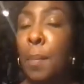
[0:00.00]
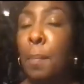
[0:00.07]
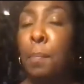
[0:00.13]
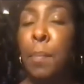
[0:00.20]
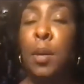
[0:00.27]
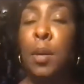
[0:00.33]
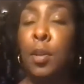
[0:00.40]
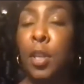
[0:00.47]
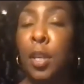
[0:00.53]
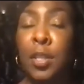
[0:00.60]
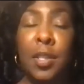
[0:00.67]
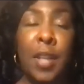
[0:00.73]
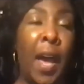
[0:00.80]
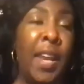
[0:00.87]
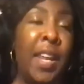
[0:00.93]
and
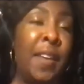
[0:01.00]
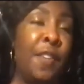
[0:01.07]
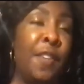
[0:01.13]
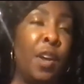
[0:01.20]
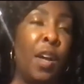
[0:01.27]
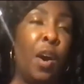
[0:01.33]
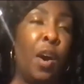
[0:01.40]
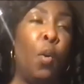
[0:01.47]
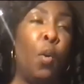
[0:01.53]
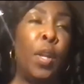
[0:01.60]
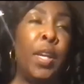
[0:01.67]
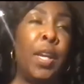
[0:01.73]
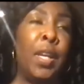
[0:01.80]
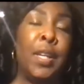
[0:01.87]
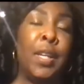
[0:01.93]
millions, not even
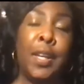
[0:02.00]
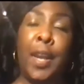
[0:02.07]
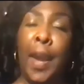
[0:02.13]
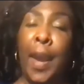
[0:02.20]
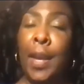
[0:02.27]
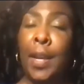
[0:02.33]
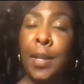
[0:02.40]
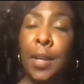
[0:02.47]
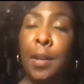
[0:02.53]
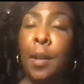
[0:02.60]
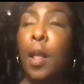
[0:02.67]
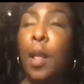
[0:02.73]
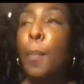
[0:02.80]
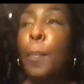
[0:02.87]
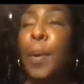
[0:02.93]
only in the candidate,
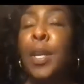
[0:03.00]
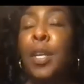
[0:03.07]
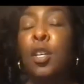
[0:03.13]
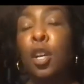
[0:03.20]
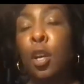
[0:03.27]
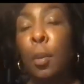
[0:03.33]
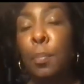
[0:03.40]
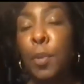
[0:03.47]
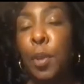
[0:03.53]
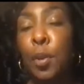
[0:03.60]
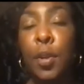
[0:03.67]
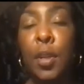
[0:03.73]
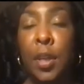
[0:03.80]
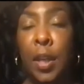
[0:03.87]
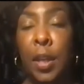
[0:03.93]
but in the
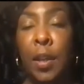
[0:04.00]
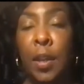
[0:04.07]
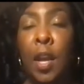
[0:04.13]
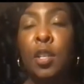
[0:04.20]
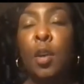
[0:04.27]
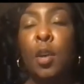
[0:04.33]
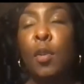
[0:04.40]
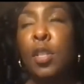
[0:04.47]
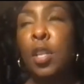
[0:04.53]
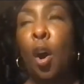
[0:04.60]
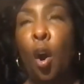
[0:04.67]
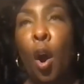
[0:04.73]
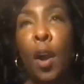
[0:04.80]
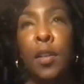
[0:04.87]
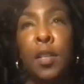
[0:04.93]
community. So it's
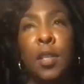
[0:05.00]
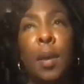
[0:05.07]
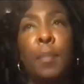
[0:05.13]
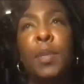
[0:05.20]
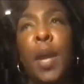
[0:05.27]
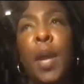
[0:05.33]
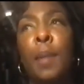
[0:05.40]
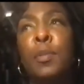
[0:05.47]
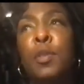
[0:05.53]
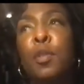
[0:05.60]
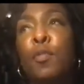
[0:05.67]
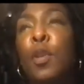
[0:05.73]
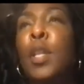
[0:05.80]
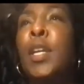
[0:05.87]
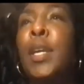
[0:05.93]
hard sometimes to
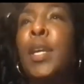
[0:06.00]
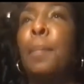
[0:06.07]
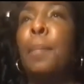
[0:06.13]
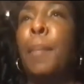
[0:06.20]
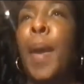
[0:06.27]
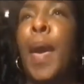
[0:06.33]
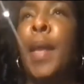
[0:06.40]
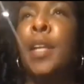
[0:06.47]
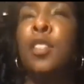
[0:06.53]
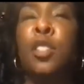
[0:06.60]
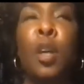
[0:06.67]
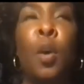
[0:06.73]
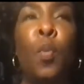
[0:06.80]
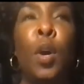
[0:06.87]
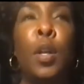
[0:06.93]
really get mad at
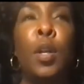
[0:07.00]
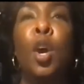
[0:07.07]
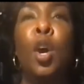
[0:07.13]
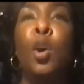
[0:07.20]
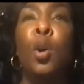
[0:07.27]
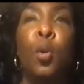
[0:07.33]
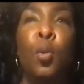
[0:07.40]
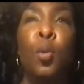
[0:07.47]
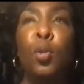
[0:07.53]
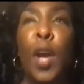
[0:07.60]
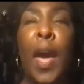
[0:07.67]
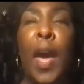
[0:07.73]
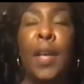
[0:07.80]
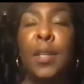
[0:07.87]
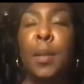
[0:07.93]
someone who
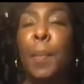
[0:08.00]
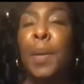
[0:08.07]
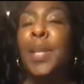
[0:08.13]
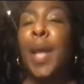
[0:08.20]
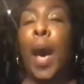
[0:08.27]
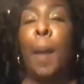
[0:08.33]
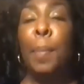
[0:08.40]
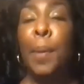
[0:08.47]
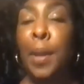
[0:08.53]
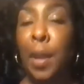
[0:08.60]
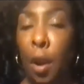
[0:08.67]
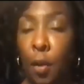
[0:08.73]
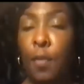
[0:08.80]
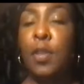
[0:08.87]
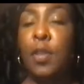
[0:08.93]
has a monopoly
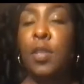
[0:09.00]
over